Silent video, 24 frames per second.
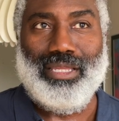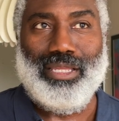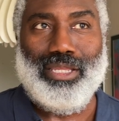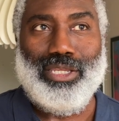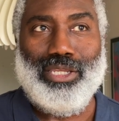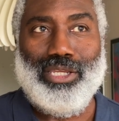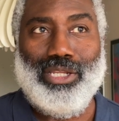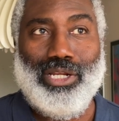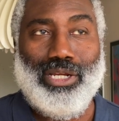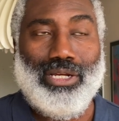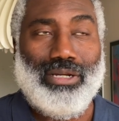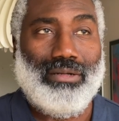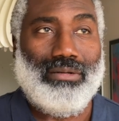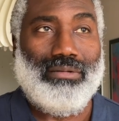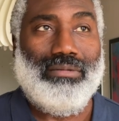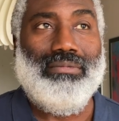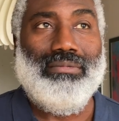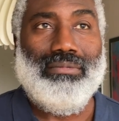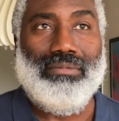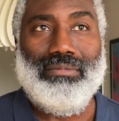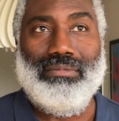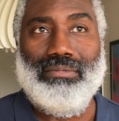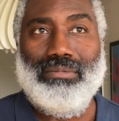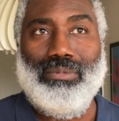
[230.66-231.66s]
you know,
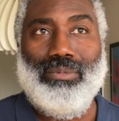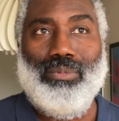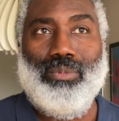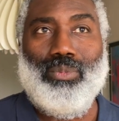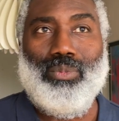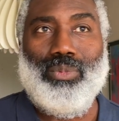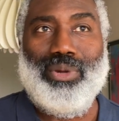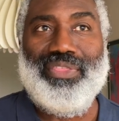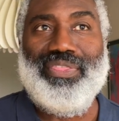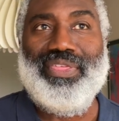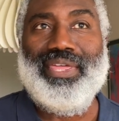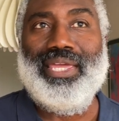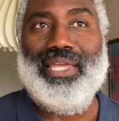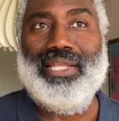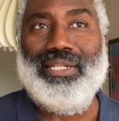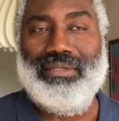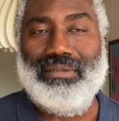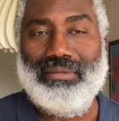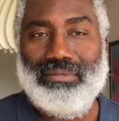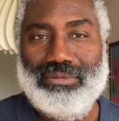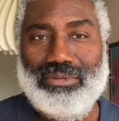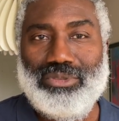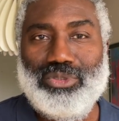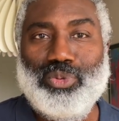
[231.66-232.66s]

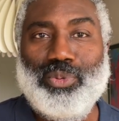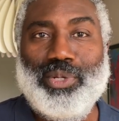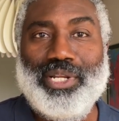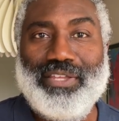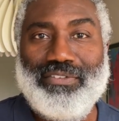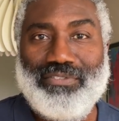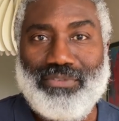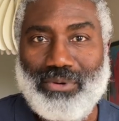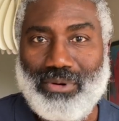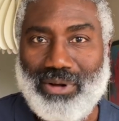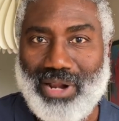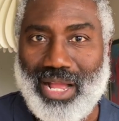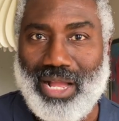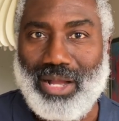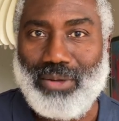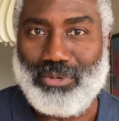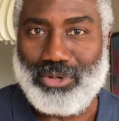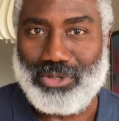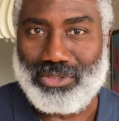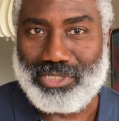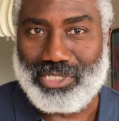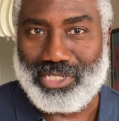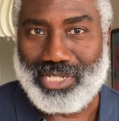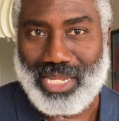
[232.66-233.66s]
within 24
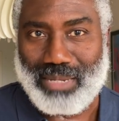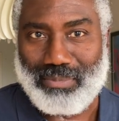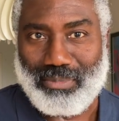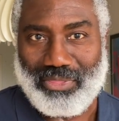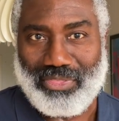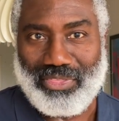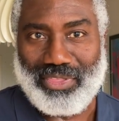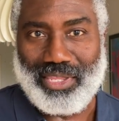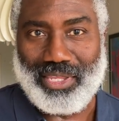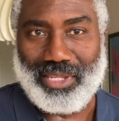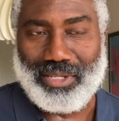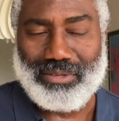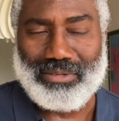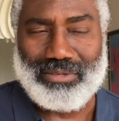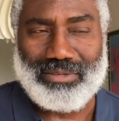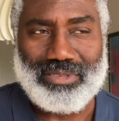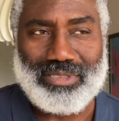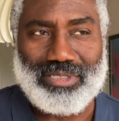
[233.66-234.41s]
hours type of thing.